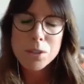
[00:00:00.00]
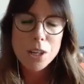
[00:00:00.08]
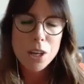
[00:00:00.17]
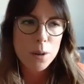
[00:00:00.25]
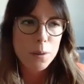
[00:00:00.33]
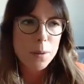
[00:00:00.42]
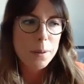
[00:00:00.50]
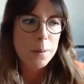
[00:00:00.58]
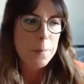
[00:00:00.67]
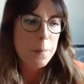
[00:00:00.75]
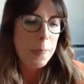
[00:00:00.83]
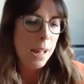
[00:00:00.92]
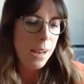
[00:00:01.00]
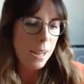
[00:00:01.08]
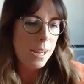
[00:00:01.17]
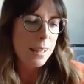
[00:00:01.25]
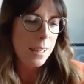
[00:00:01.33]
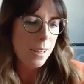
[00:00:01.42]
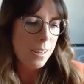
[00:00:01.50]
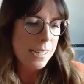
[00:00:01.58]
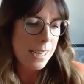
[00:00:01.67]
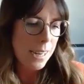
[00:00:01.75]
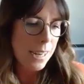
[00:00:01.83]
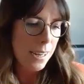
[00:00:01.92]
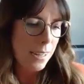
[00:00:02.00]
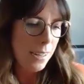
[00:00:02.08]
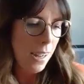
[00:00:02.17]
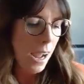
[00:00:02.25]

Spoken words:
So I like that idea.